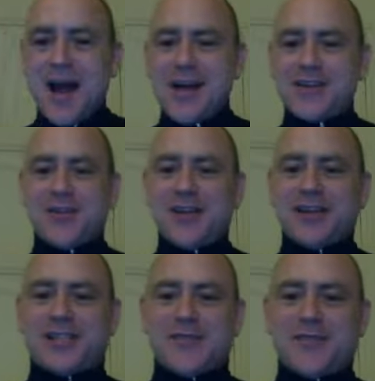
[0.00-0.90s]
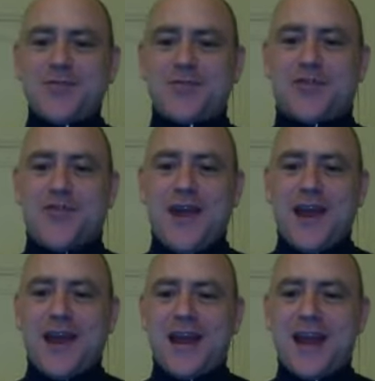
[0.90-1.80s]
Julia's here from
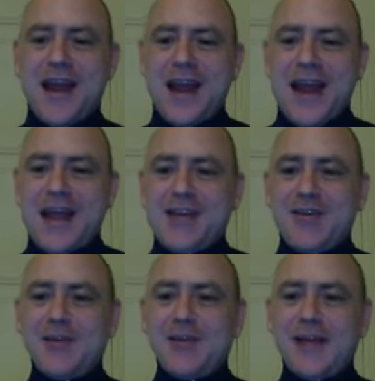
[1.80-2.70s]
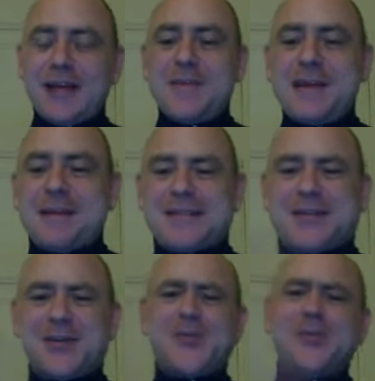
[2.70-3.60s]
Ukraine. You like me and my
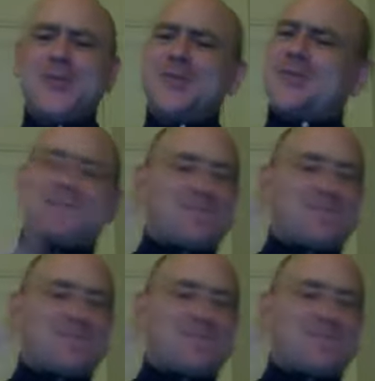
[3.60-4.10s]
tunes.